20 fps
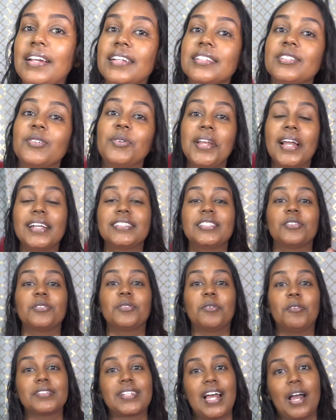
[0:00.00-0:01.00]
So yeah, so
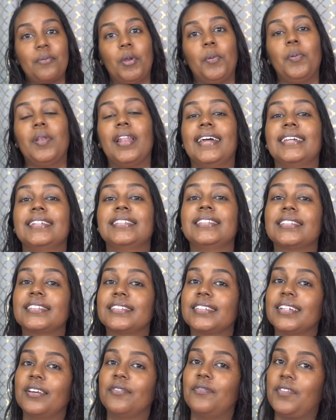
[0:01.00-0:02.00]
those are my plans
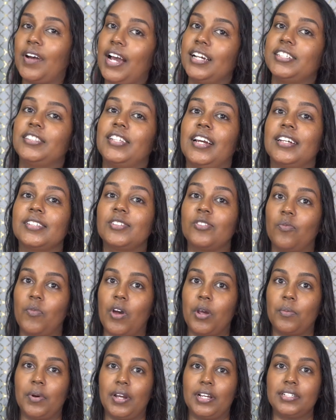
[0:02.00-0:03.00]
for hashtag
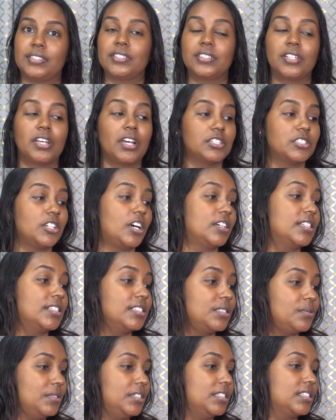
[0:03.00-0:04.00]
sewmanpants. Short
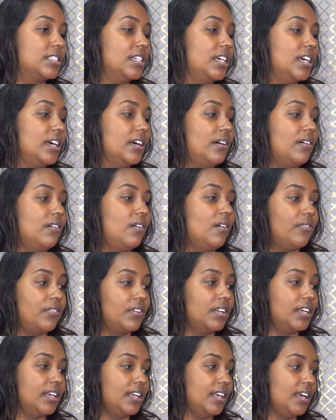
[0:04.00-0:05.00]
and sweet.
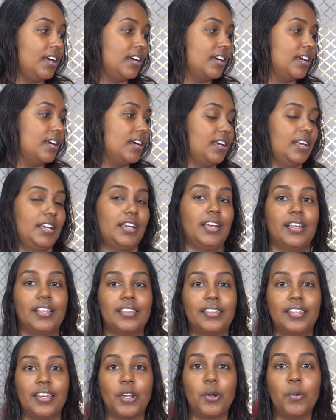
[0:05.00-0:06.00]
Hopefully
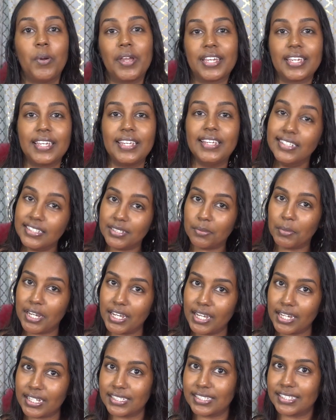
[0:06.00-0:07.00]
they're quick, easy
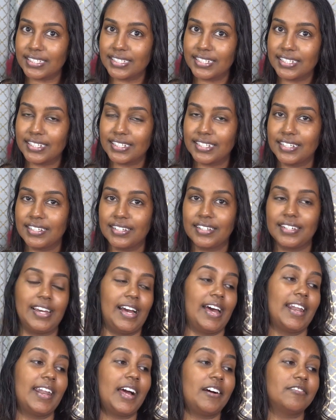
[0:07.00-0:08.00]
makes,
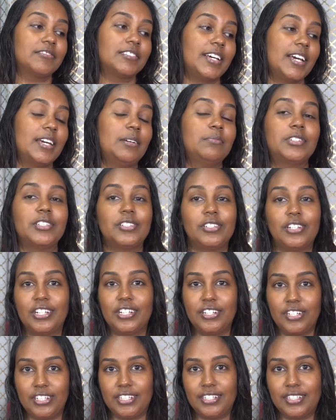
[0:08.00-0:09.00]
and I have time to do the
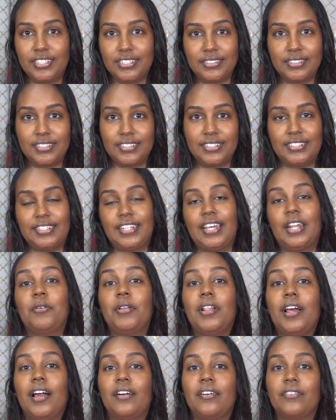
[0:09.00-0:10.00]
hoodie. Then
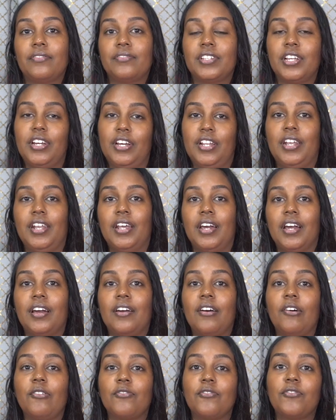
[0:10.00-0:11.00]
I'll have done
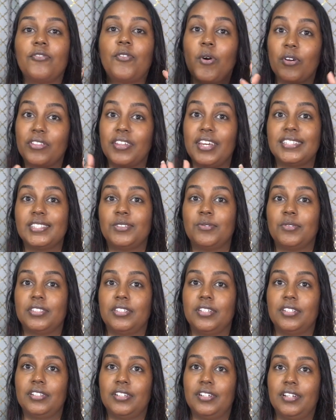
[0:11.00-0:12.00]
4 things
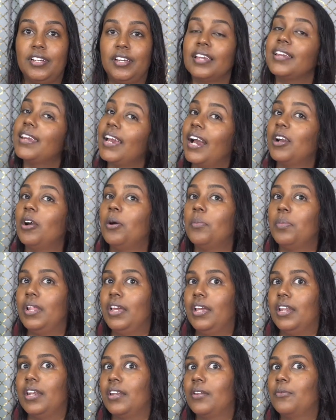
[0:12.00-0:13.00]
total. Can't
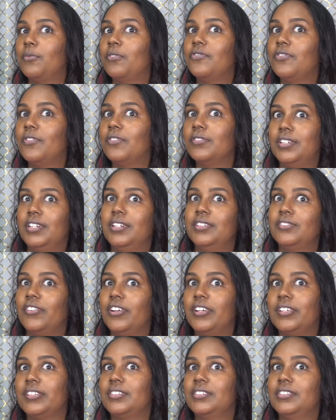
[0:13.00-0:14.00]
complain with 4 things,
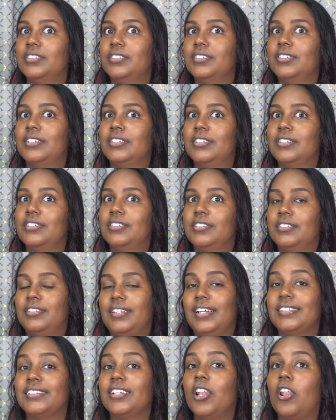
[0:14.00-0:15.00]
right?
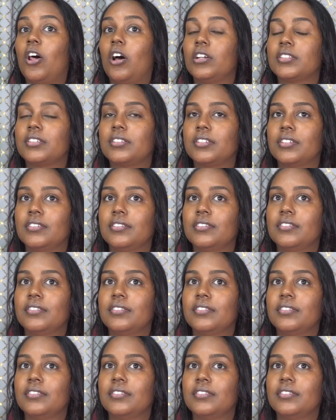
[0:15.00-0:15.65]
That's a lot.